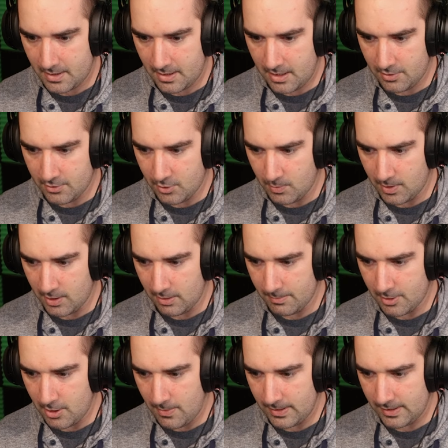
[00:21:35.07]
I don't know where
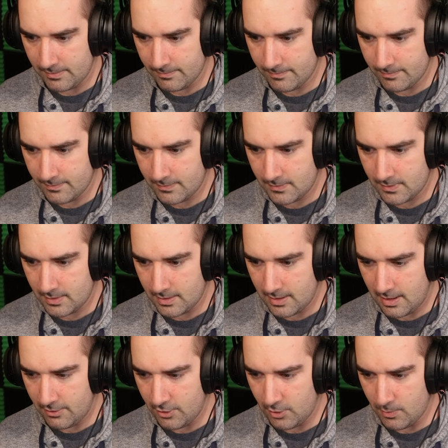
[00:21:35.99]
I'm going.
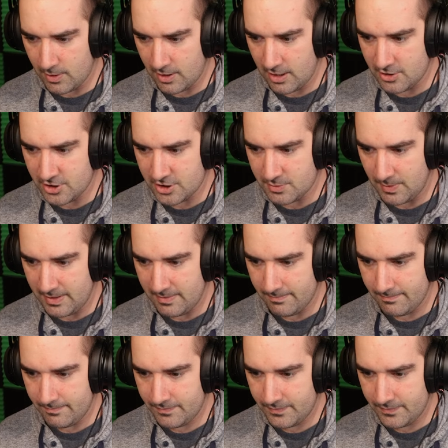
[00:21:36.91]
I don't know where I just went.